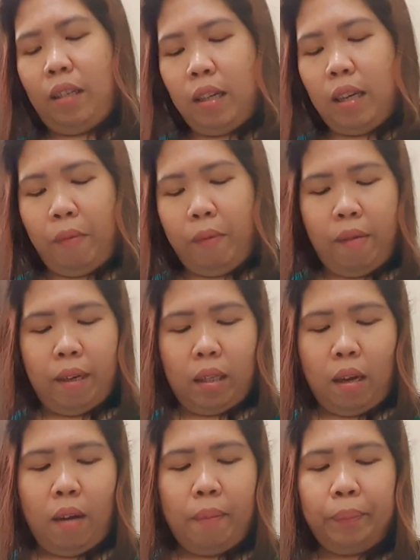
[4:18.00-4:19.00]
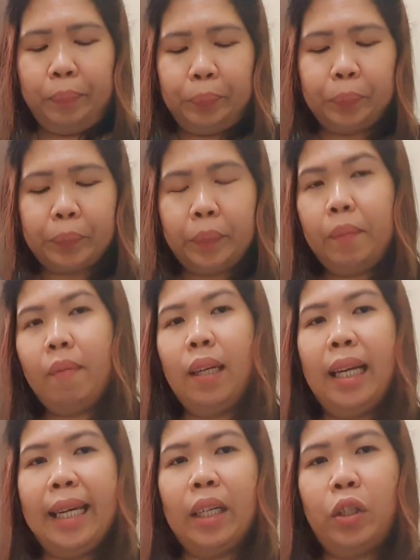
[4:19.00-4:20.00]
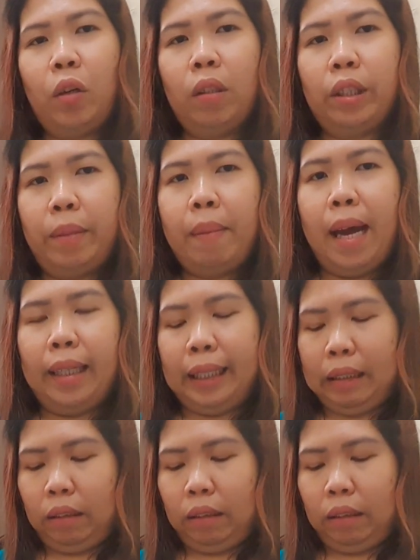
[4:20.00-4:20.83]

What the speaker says: you can wear it like a shoulder bag.